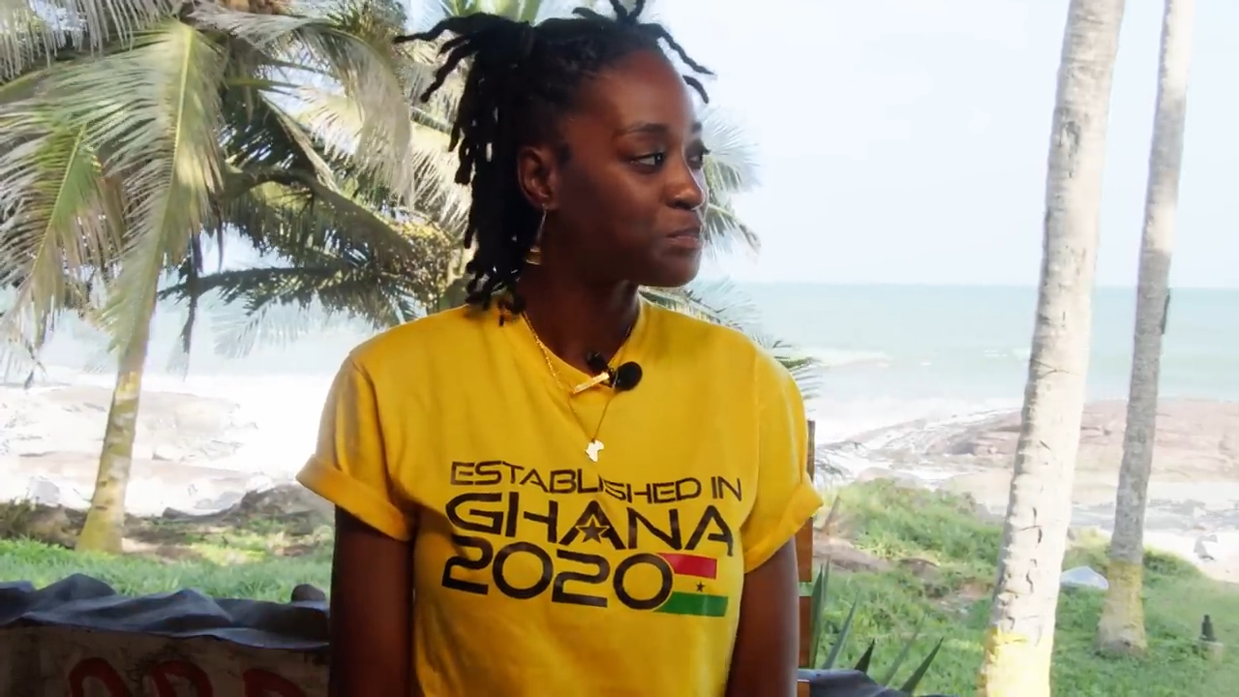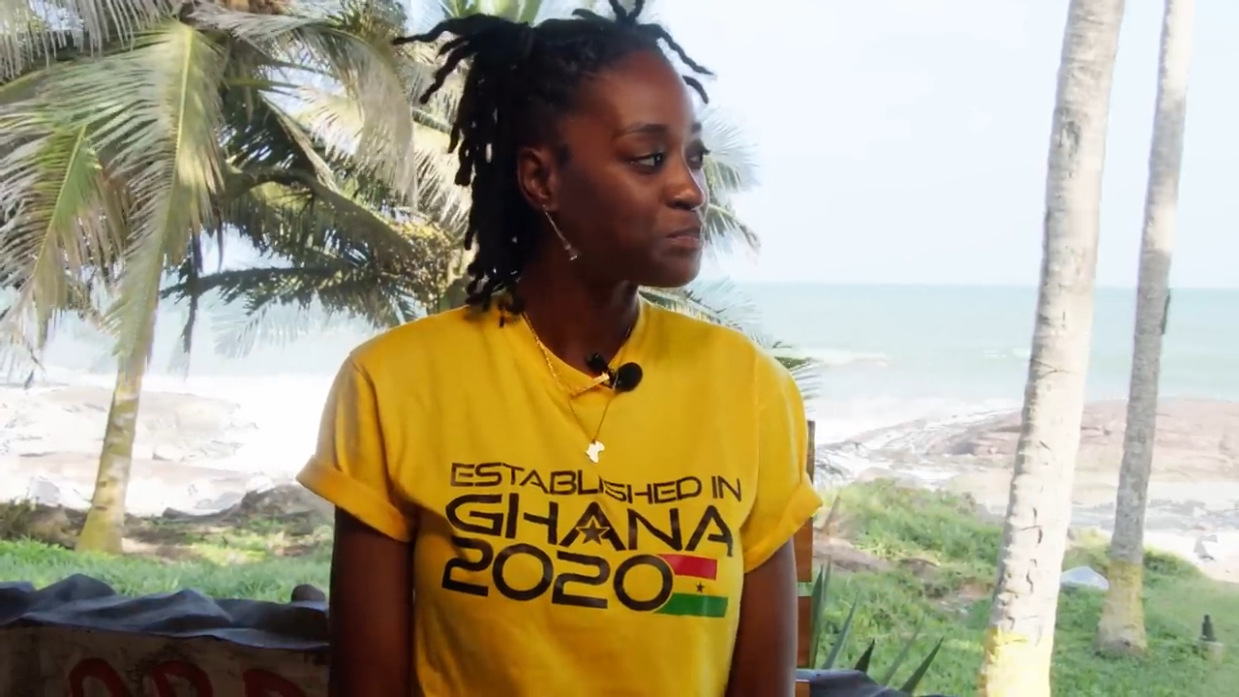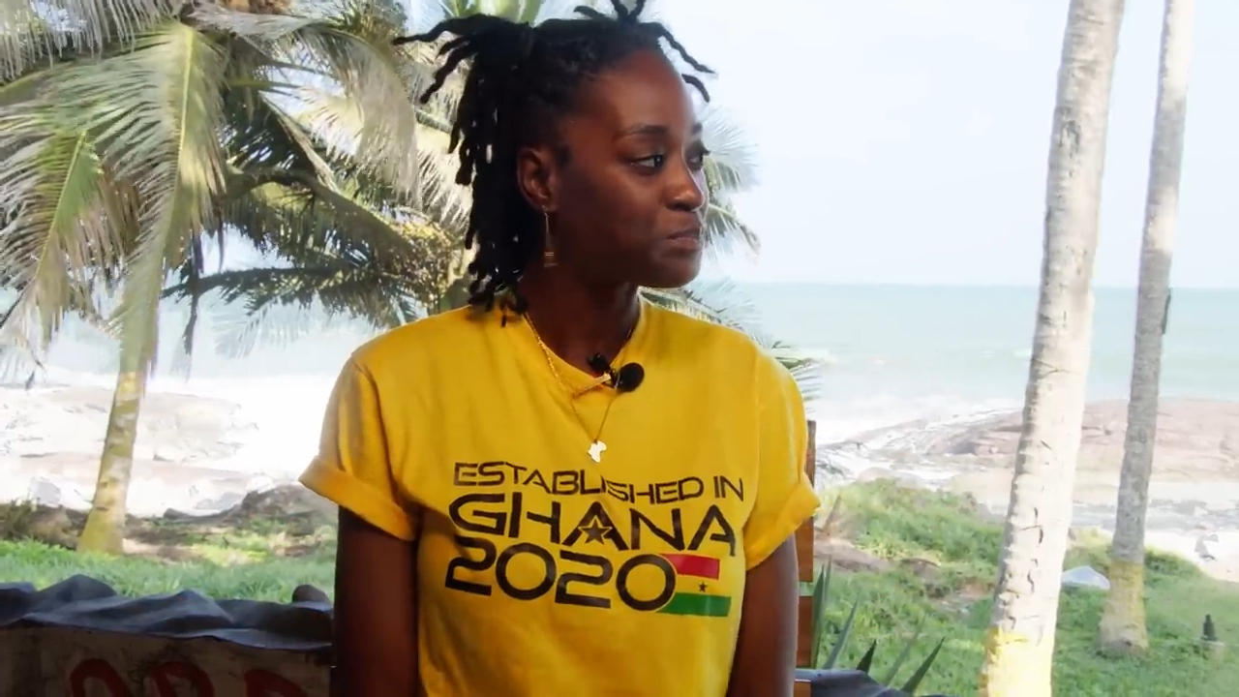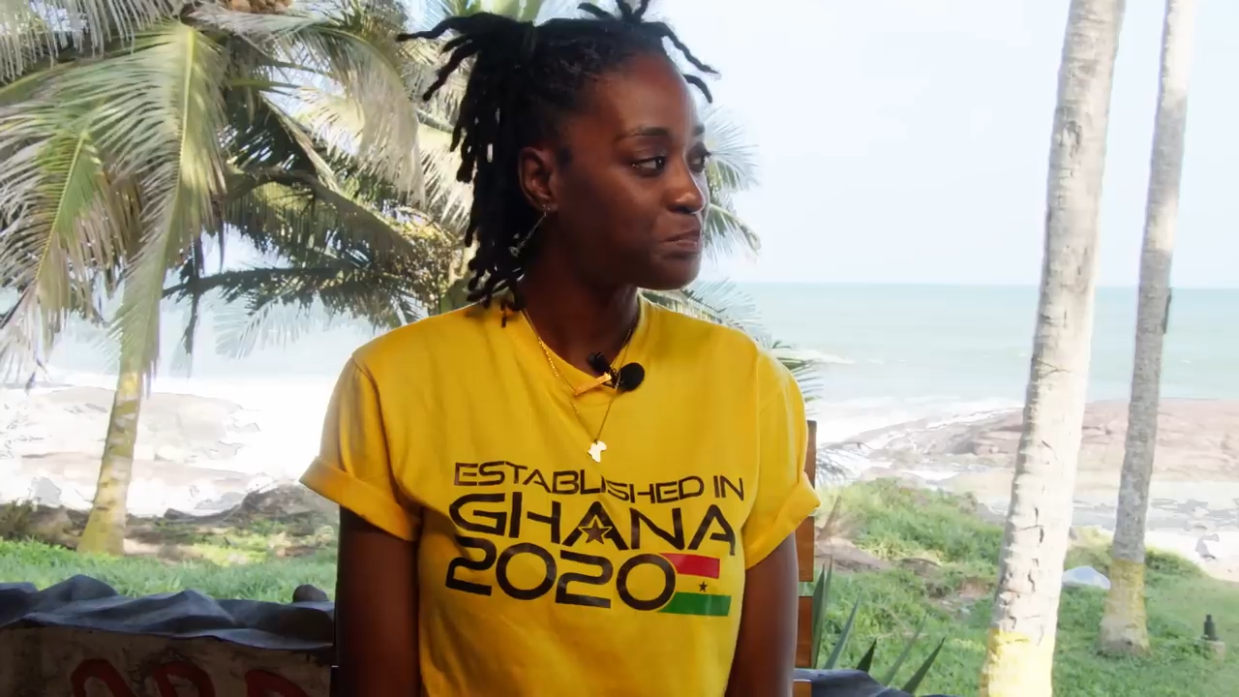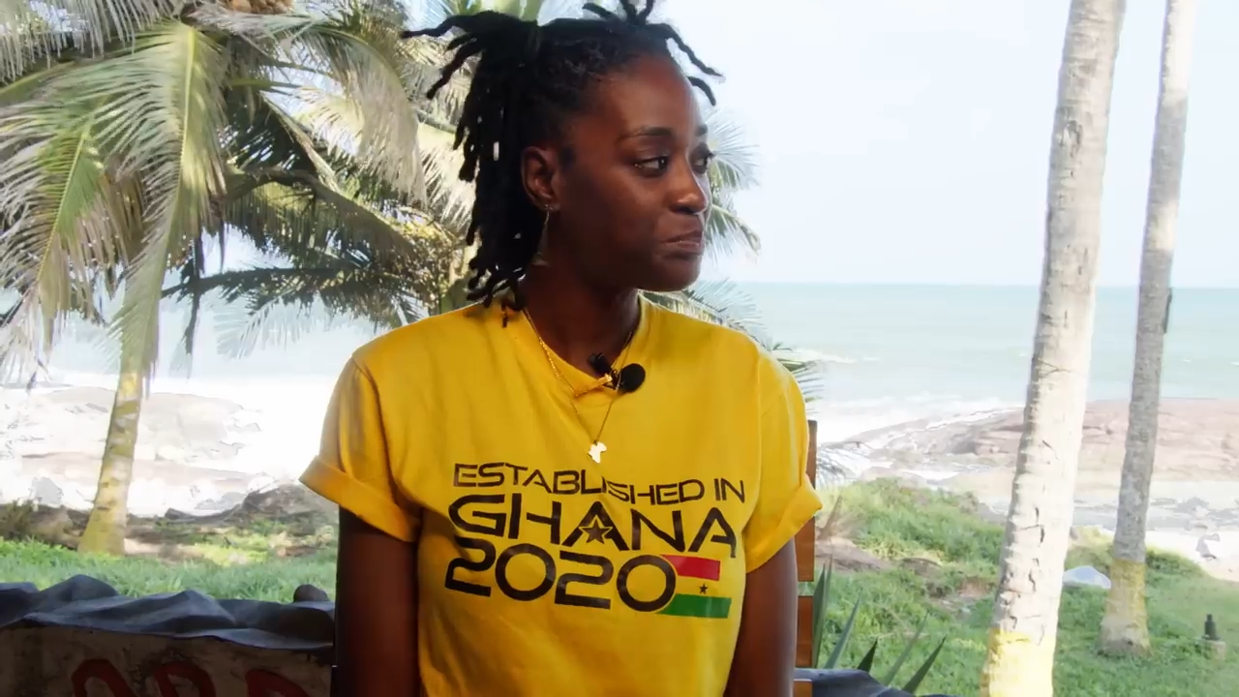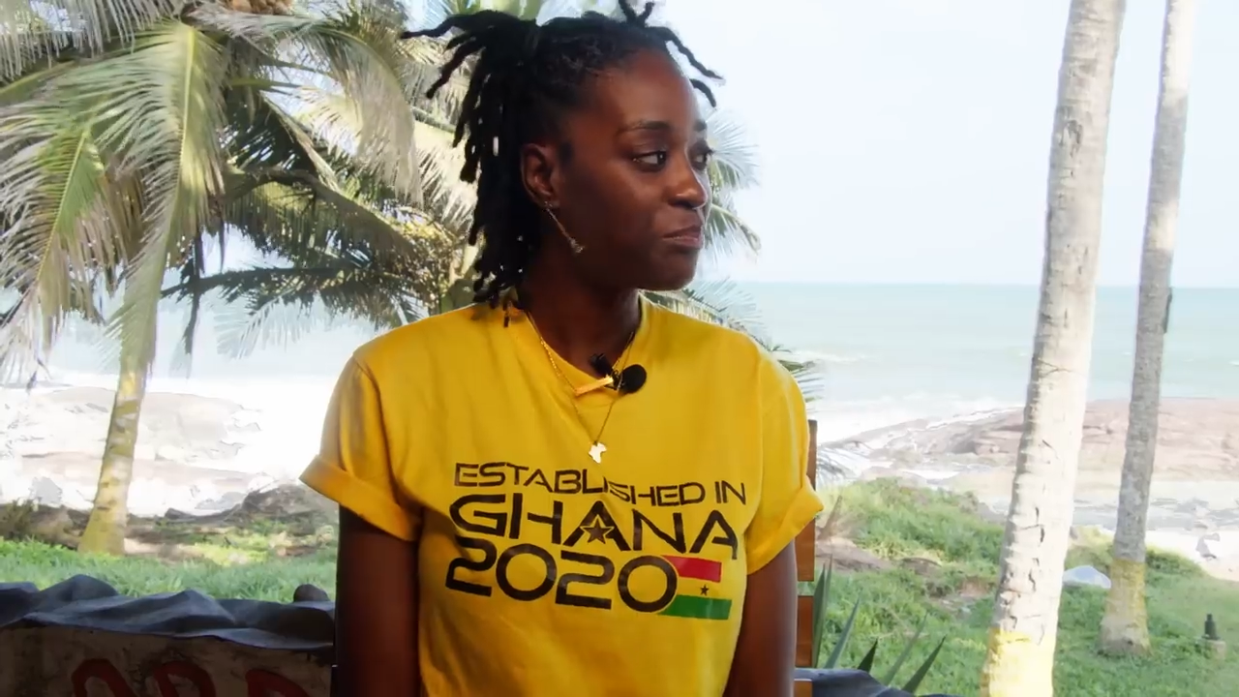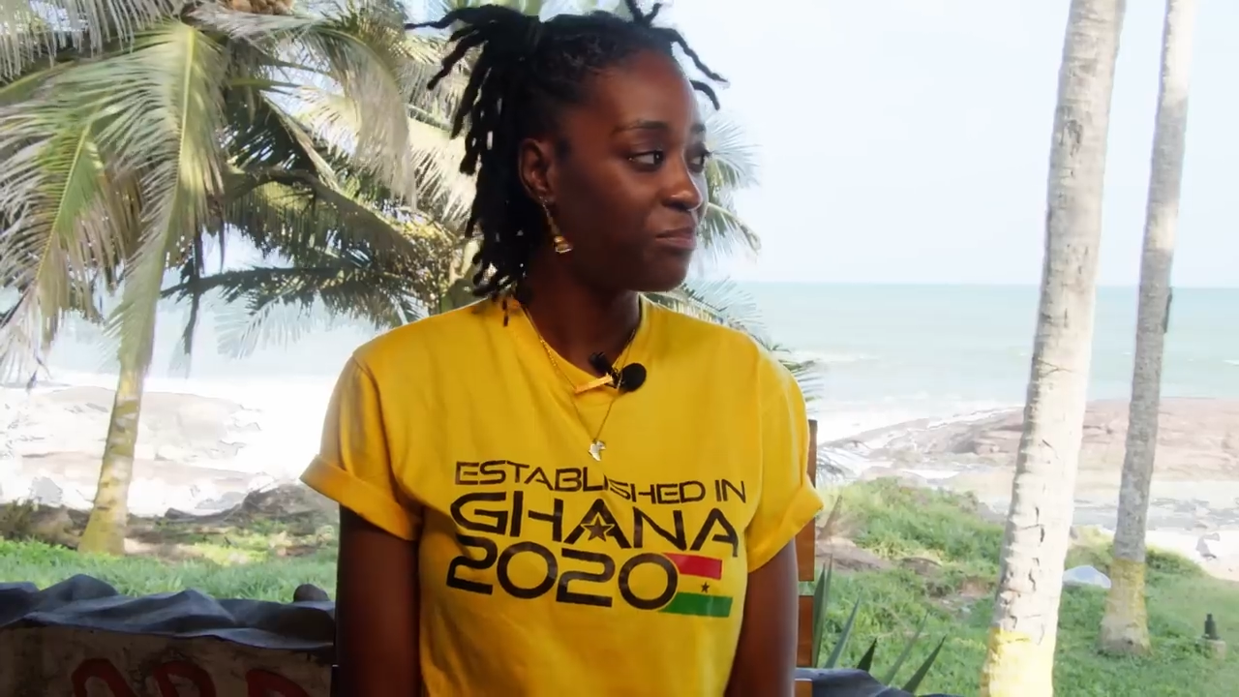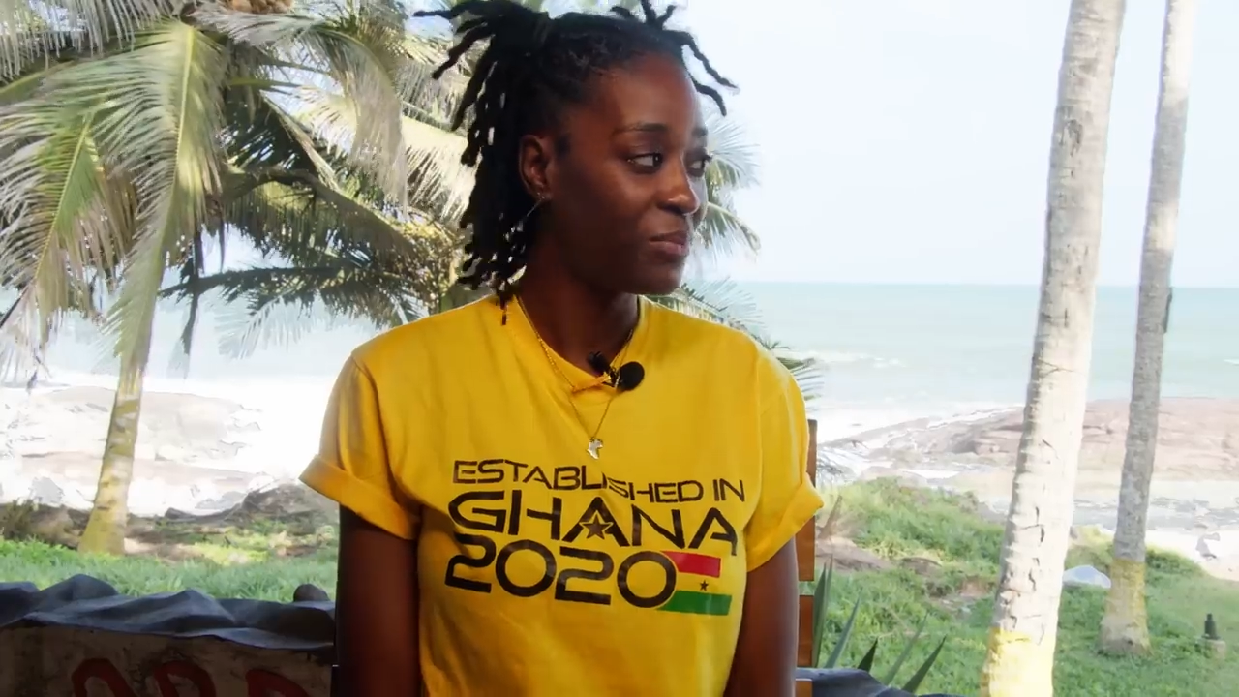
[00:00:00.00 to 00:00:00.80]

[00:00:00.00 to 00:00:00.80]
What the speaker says: watching right